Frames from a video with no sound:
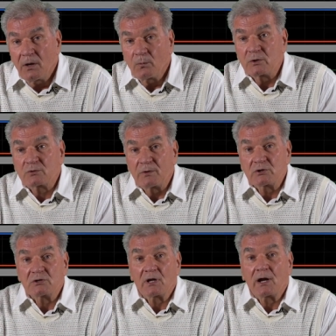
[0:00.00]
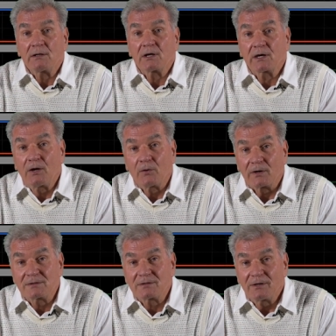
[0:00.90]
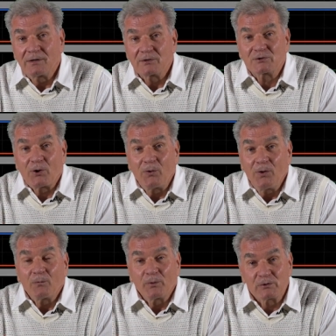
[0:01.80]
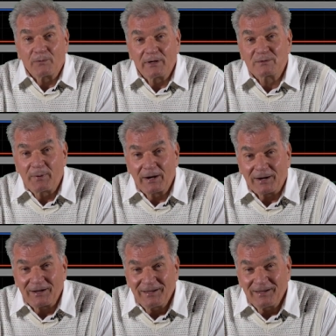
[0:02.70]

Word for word: which switches at 100 kilohertz. So which one is better?